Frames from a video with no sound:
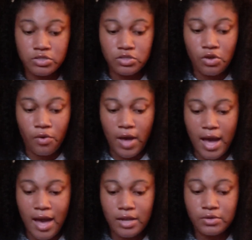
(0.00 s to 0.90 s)
so
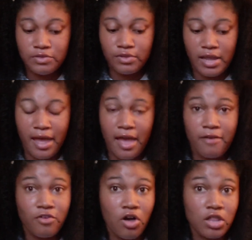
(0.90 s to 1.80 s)
I don't even
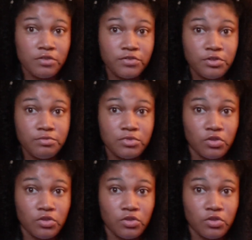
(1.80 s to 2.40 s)
have all of them.